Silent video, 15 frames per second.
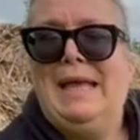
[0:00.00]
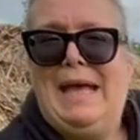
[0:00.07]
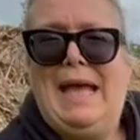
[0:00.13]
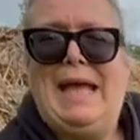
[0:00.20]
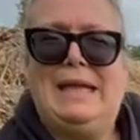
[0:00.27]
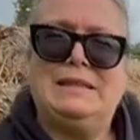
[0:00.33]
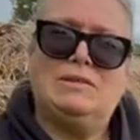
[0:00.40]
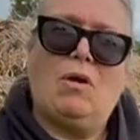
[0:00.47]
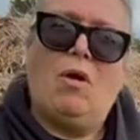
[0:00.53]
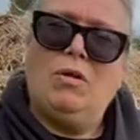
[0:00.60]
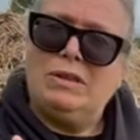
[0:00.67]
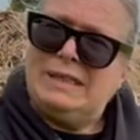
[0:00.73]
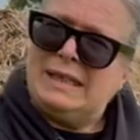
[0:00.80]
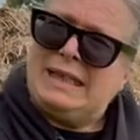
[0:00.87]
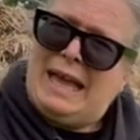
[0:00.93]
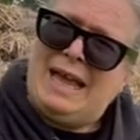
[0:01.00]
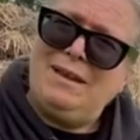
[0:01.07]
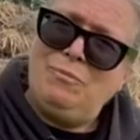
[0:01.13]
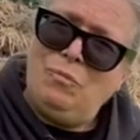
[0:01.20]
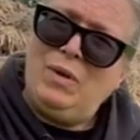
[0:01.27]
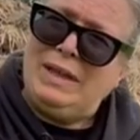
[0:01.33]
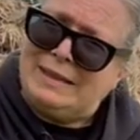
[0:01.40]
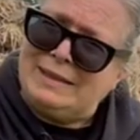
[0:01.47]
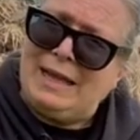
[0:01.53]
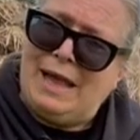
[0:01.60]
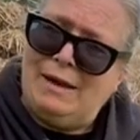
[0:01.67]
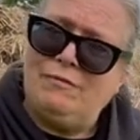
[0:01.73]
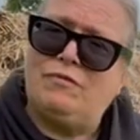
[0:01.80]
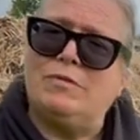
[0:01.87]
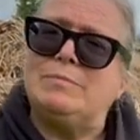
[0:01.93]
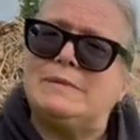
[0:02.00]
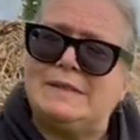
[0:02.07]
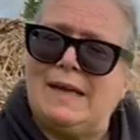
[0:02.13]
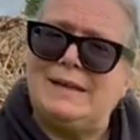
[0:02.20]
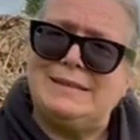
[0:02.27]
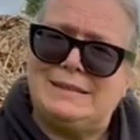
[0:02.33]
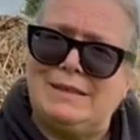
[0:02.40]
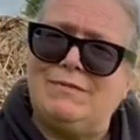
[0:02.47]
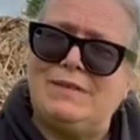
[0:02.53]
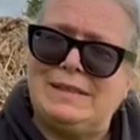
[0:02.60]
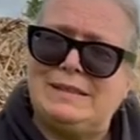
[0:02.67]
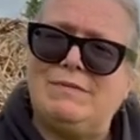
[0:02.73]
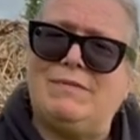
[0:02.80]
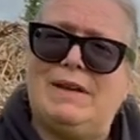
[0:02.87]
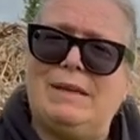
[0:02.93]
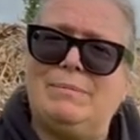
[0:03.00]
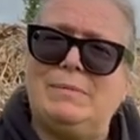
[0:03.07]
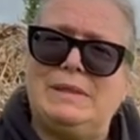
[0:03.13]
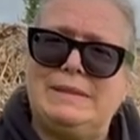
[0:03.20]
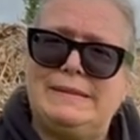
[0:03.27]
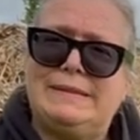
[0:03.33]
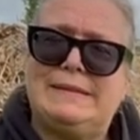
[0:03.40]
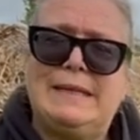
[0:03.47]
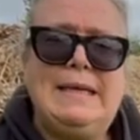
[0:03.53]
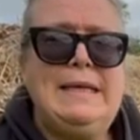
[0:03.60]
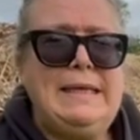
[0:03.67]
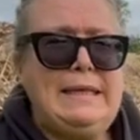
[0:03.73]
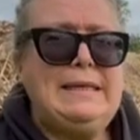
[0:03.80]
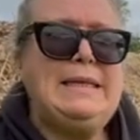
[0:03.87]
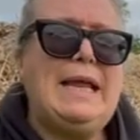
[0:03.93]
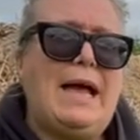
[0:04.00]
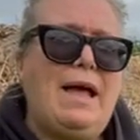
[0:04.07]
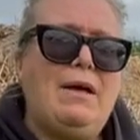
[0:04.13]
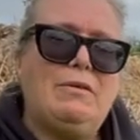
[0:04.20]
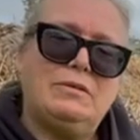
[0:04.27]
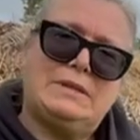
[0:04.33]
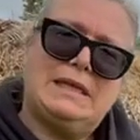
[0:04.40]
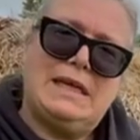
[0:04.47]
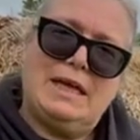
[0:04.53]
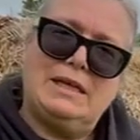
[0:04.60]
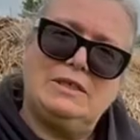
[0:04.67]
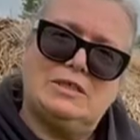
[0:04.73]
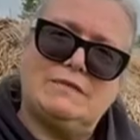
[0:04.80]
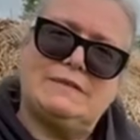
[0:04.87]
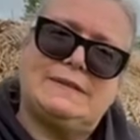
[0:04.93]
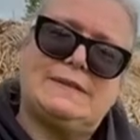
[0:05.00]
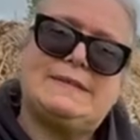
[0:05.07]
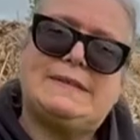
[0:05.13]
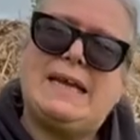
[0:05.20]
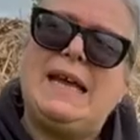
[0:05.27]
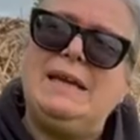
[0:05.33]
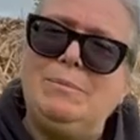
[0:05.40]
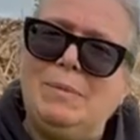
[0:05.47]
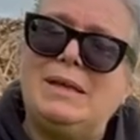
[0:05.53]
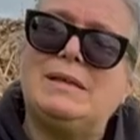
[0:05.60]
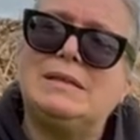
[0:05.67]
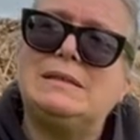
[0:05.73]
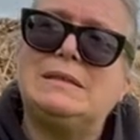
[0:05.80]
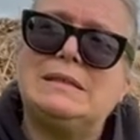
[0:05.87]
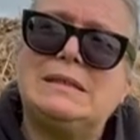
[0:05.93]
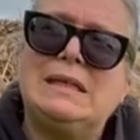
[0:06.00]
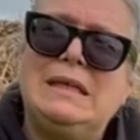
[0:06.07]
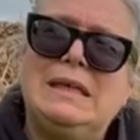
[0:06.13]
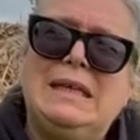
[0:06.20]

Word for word: and all that came with that from scientific developments now the age of sustainment